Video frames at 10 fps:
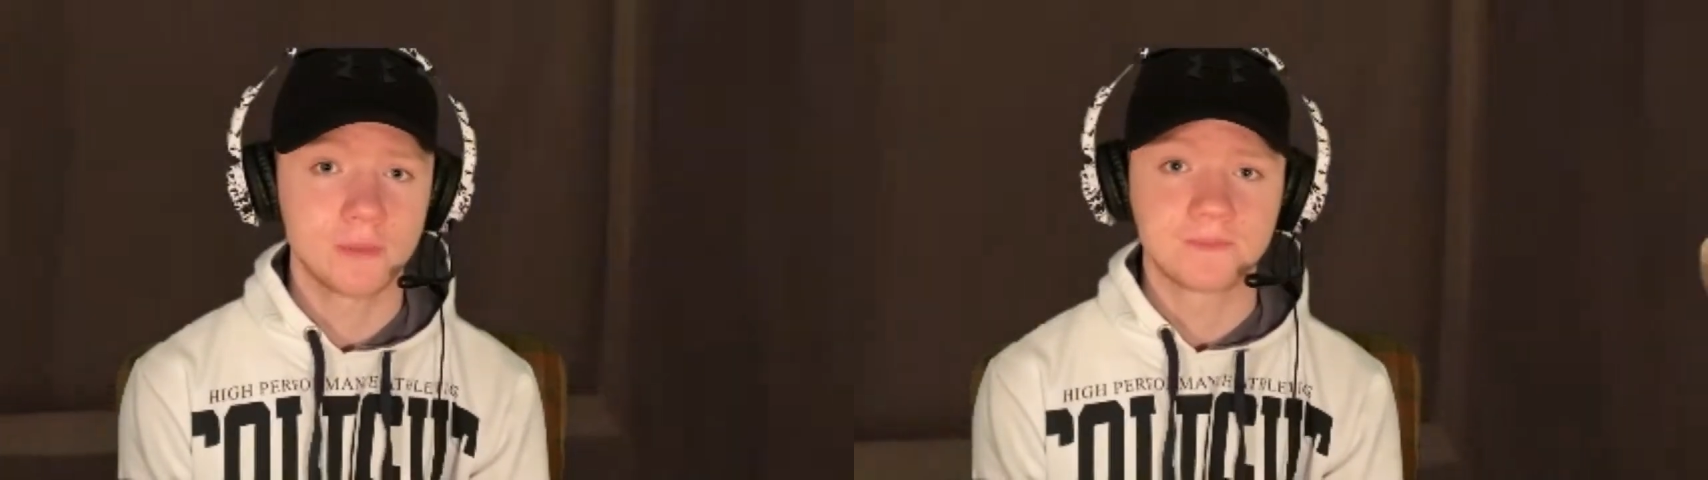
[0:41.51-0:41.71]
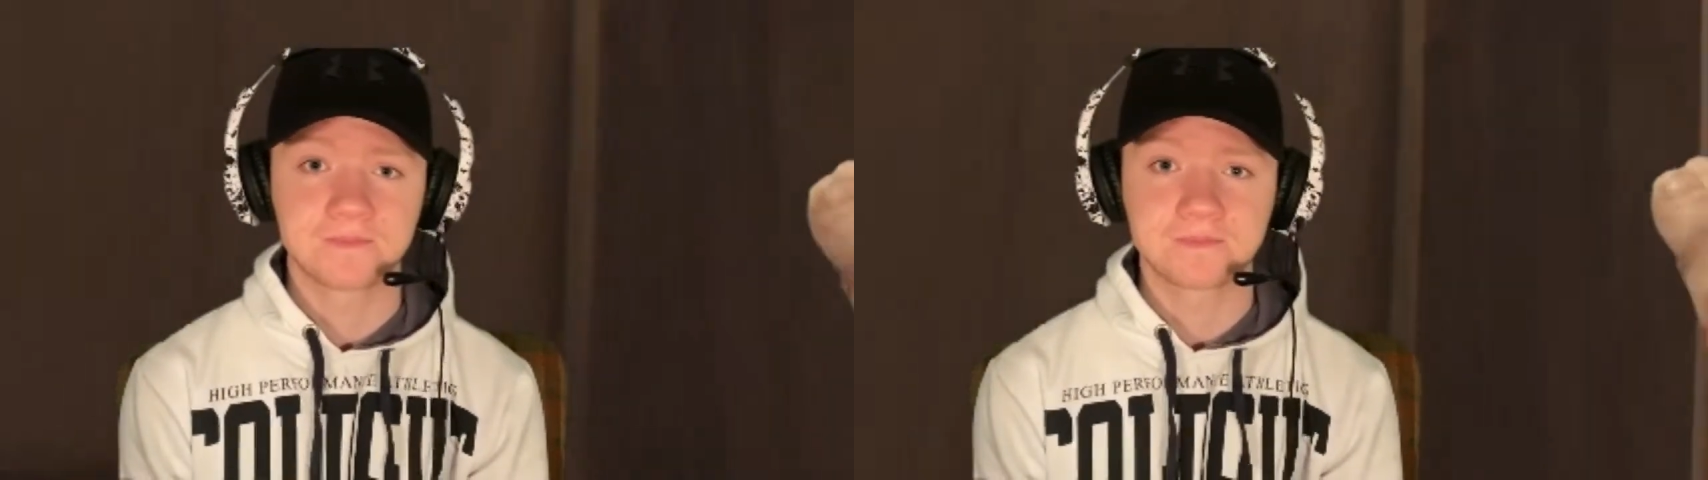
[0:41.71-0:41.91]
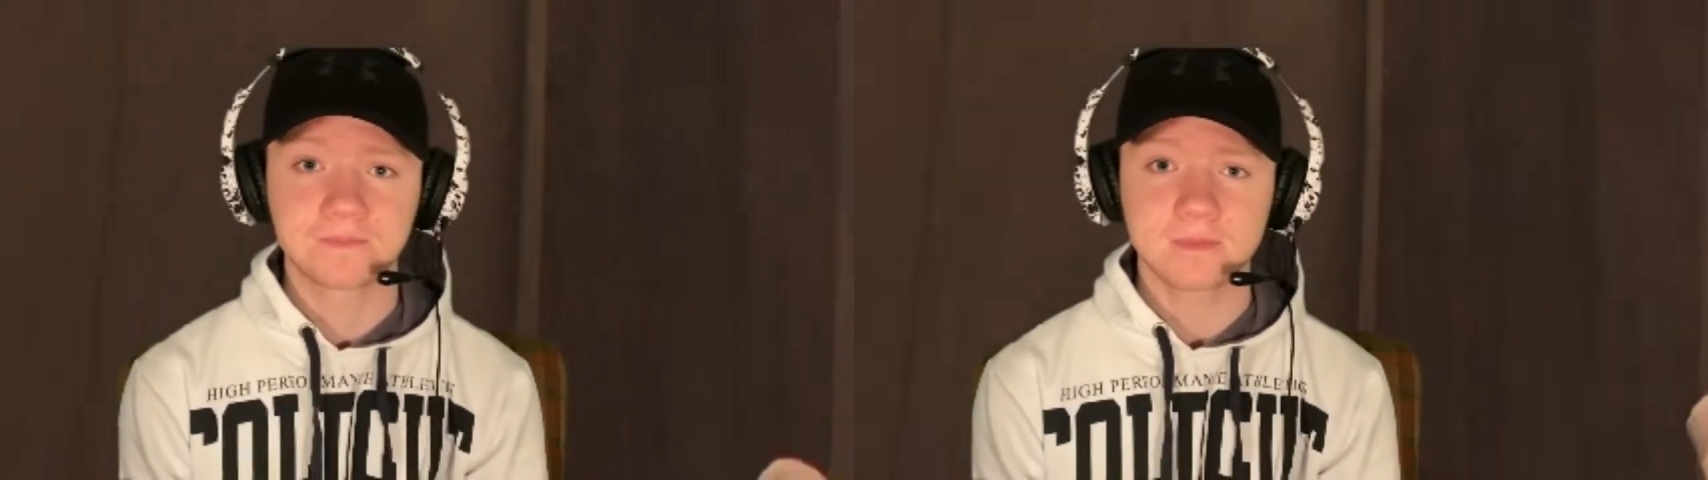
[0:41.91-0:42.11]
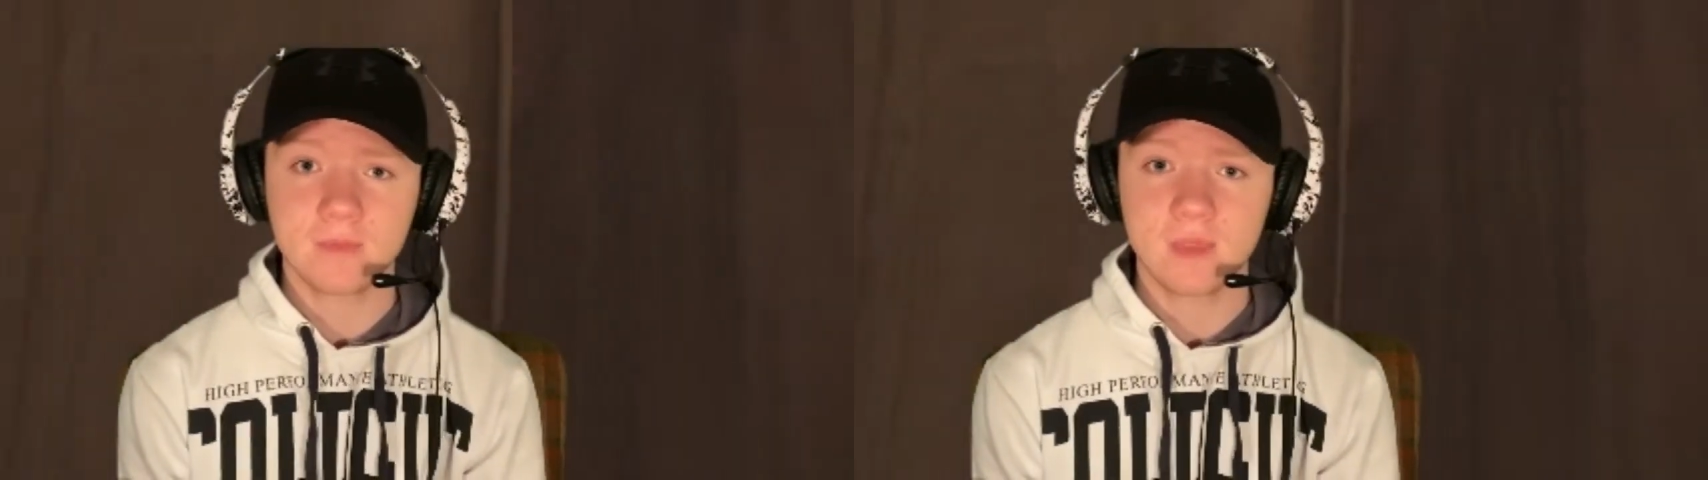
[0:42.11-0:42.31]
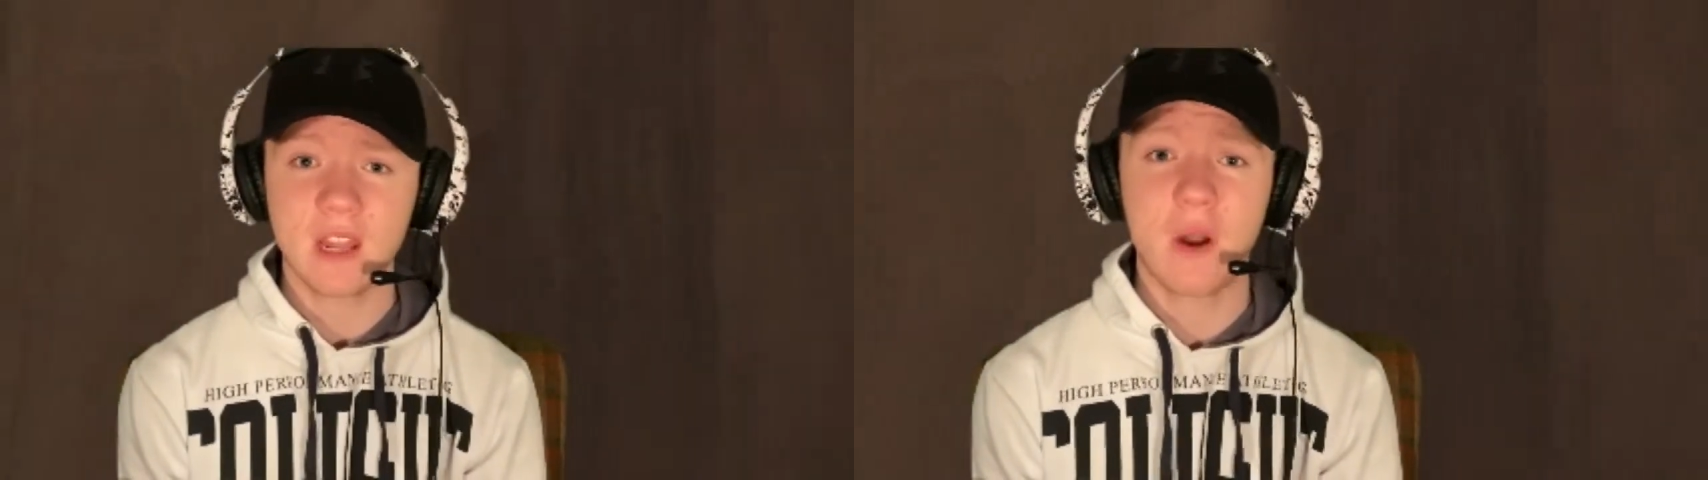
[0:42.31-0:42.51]

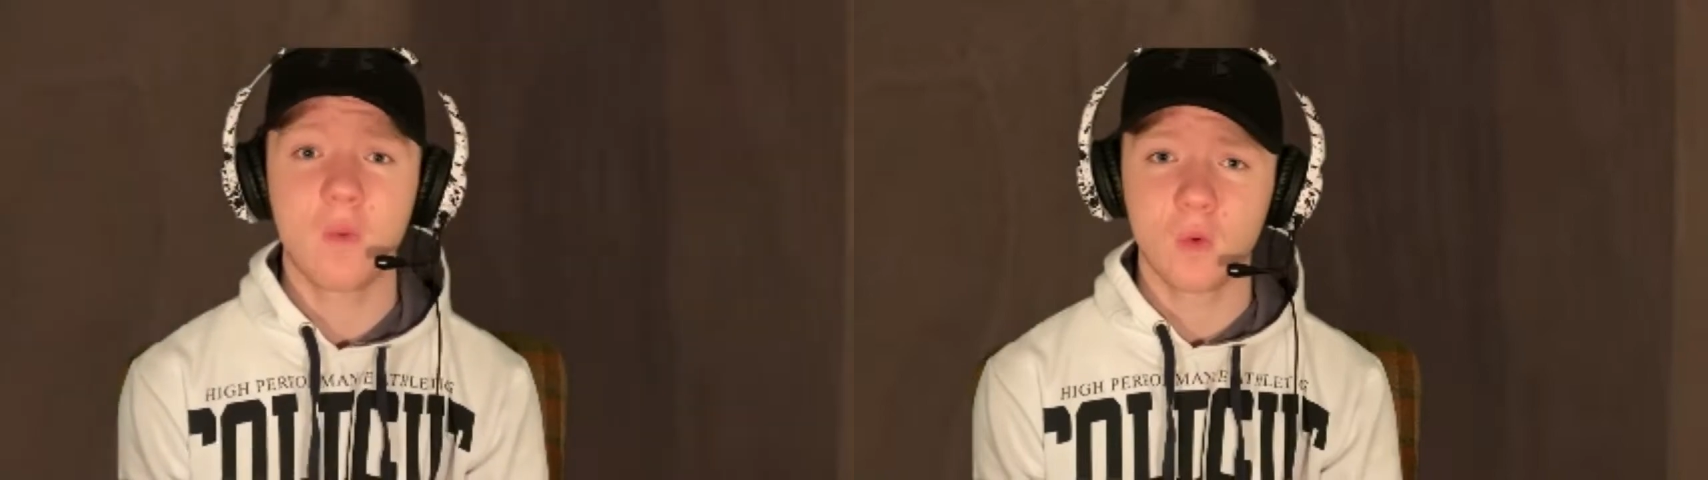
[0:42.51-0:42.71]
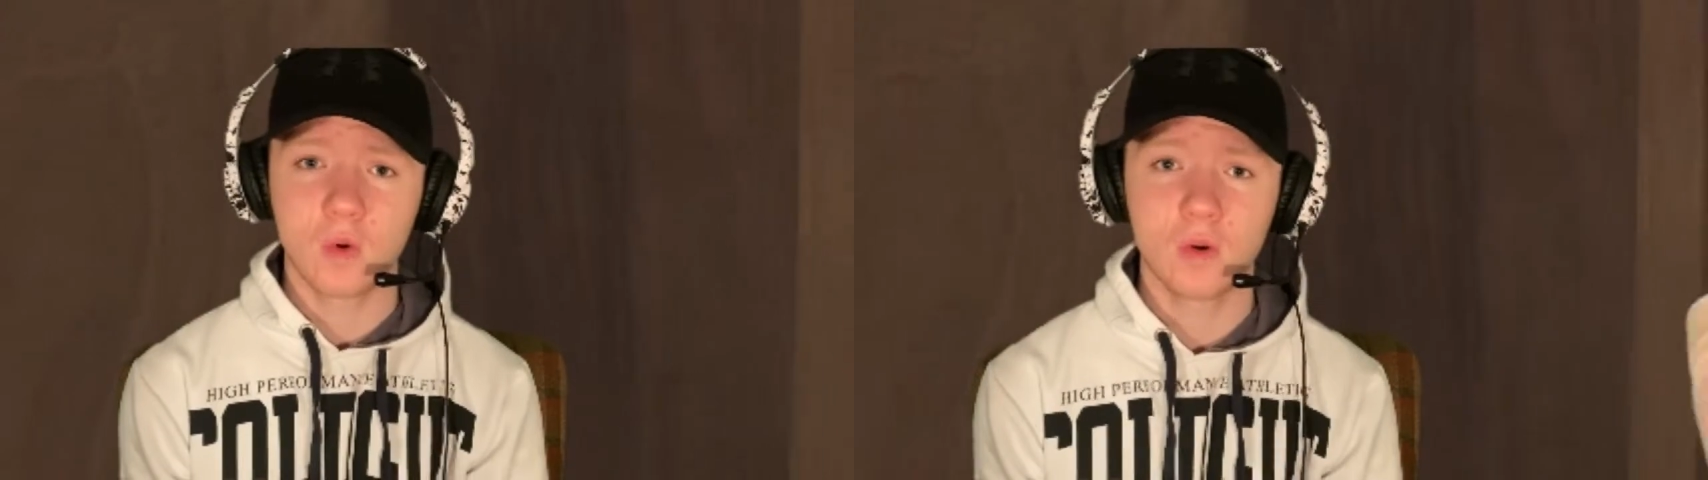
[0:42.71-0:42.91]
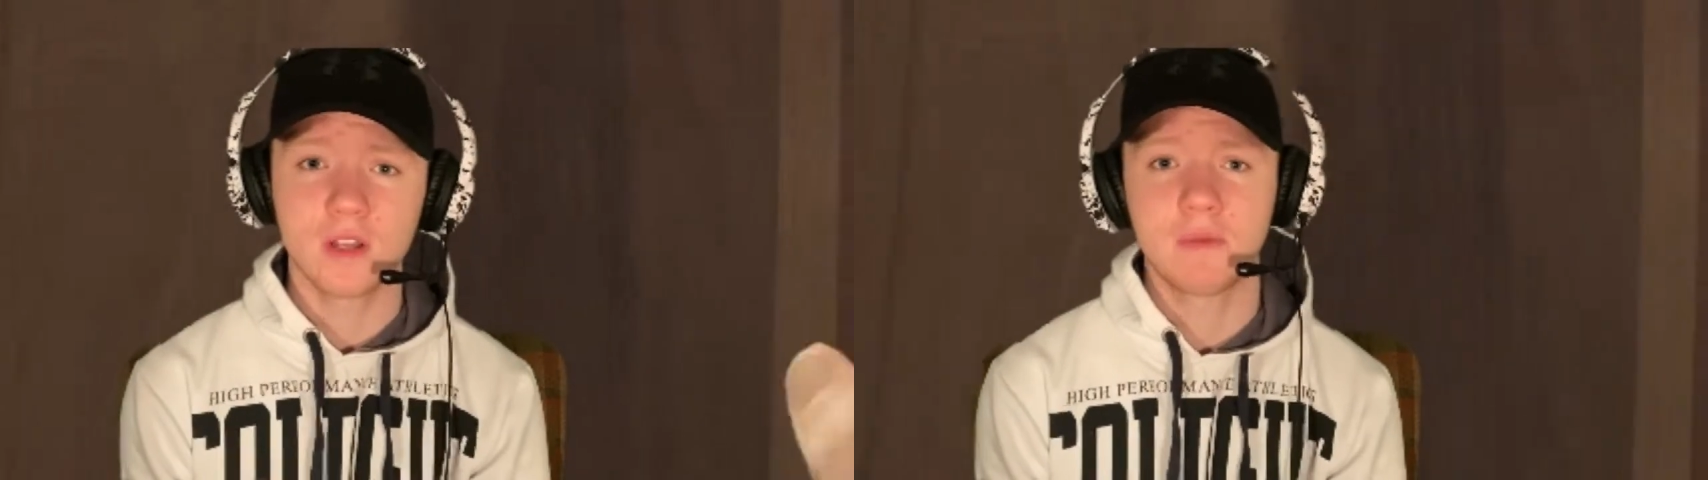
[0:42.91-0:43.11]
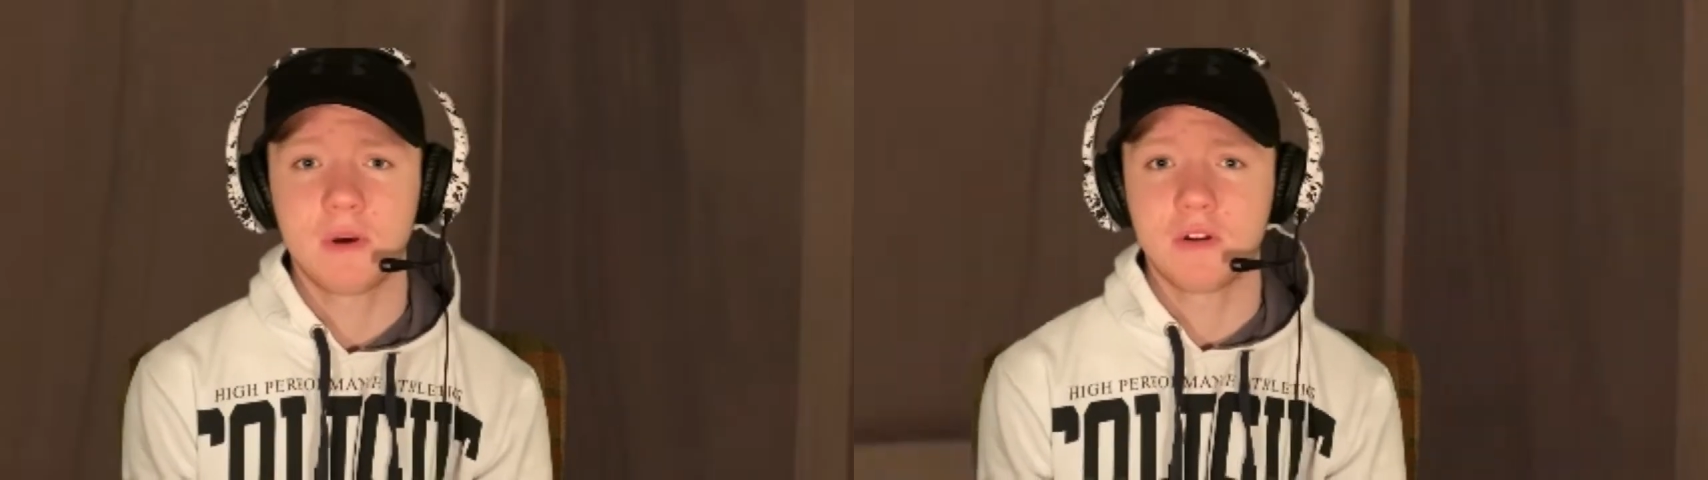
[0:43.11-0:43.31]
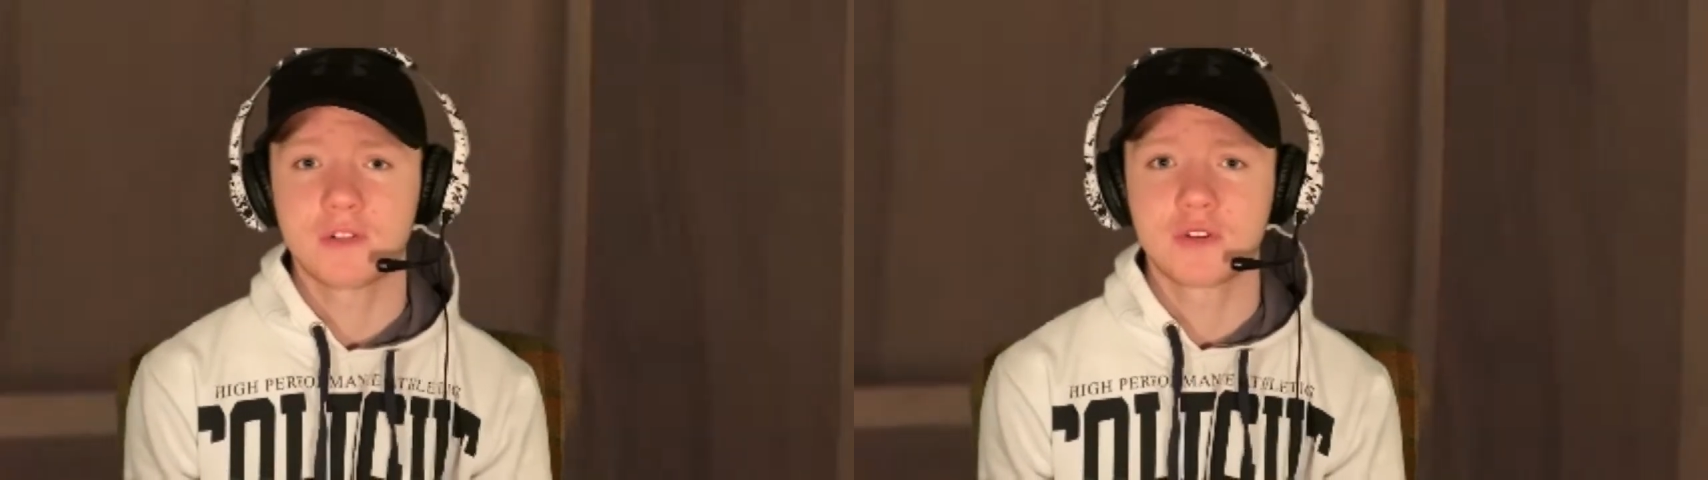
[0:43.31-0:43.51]
We're going to
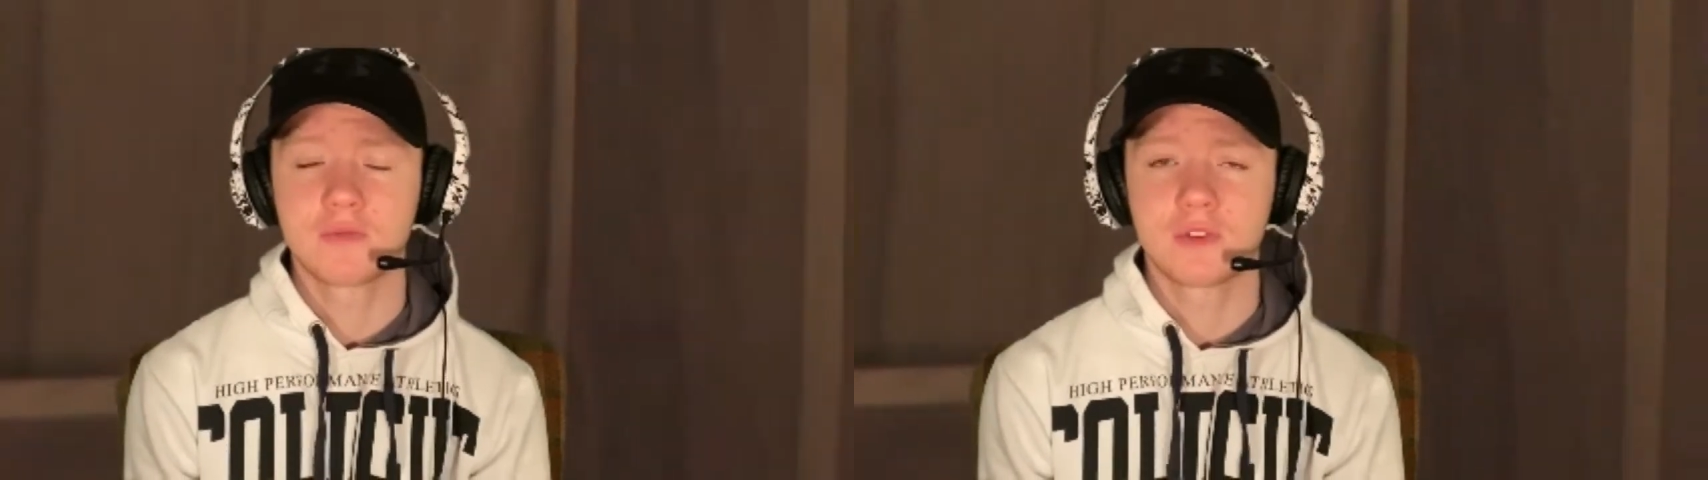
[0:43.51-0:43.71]
put on some